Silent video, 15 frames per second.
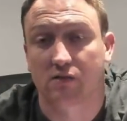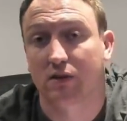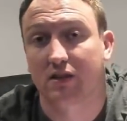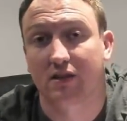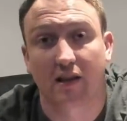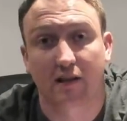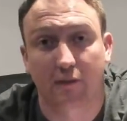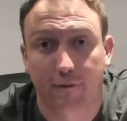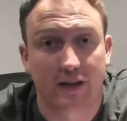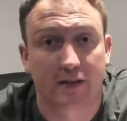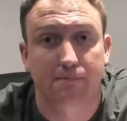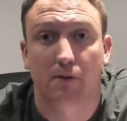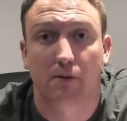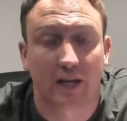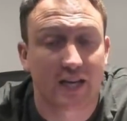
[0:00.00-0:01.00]
whether that's
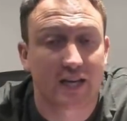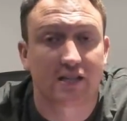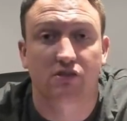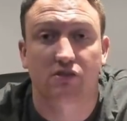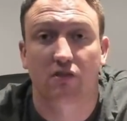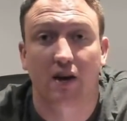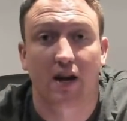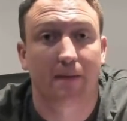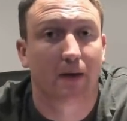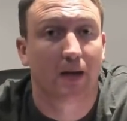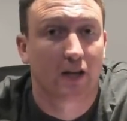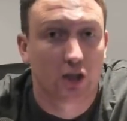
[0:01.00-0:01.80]
Facebook, Instagram,